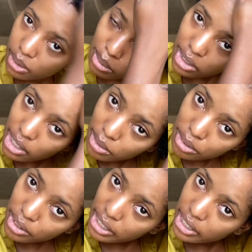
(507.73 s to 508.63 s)
with
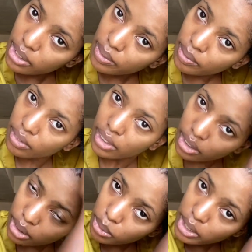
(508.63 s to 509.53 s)
every
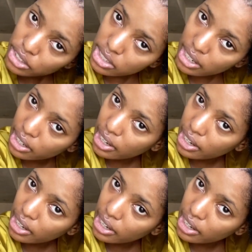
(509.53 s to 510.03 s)
wash day